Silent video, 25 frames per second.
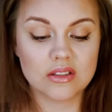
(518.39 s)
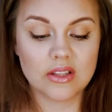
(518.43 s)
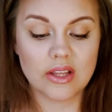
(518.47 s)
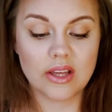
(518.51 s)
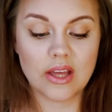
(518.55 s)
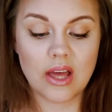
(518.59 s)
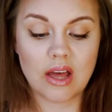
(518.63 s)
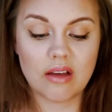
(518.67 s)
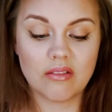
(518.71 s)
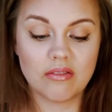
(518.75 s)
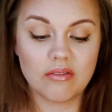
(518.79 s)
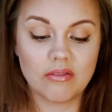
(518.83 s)
They
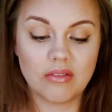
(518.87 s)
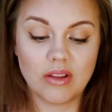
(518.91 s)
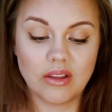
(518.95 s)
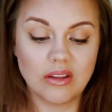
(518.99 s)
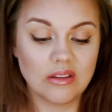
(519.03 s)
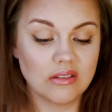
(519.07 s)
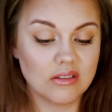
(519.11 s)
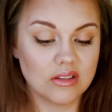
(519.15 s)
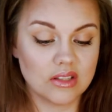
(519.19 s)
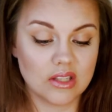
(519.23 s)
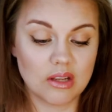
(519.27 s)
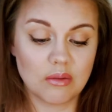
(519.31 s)
have
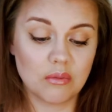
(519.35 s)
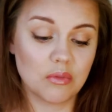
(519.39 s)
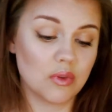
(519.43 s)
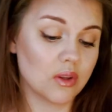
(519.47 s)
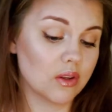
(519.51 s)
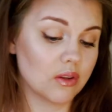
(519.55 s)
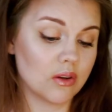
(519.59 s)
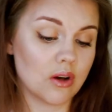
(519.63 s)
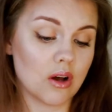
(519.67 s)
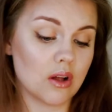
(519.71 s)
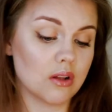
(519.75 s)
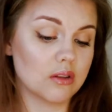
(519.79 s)
like
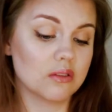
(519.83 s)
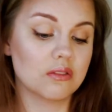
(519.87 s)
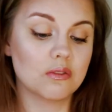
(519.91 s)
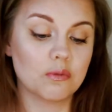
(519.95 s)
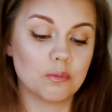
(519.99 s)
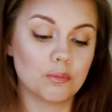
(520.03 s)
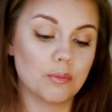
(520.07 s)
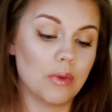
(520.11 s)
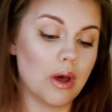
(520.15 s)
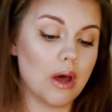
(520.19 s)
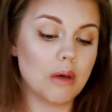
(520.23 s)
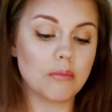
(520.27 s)
something
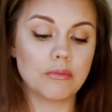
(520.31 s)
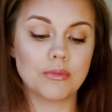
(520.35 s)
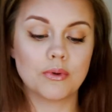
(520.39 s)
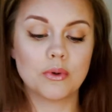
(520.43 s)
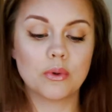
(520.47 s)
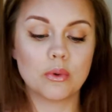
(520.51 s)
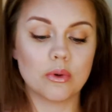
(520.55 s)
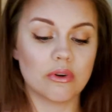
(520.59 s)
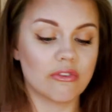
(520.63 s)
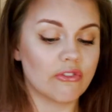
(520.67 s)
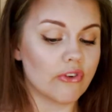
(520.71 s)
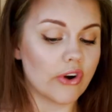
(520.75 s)
called
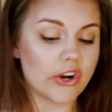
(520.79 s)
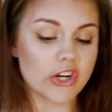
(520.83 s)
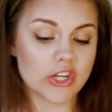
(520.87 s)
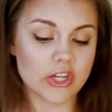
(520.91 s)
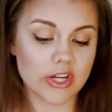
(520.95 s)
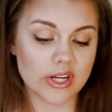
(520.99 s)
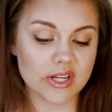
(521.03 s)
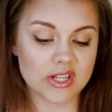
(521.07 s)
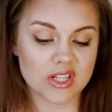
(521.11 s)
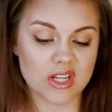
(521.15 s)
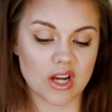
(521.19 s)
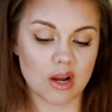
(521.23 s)
bamboo
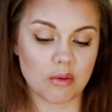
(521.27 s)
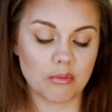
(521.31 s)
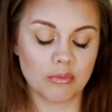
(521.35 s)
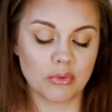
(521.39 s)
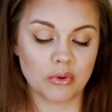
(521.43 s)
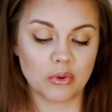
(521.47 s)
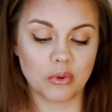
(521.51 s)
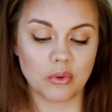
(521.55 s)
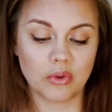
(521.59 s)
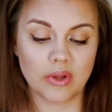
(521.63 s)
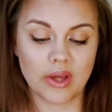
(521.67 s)
refreshing shampoo,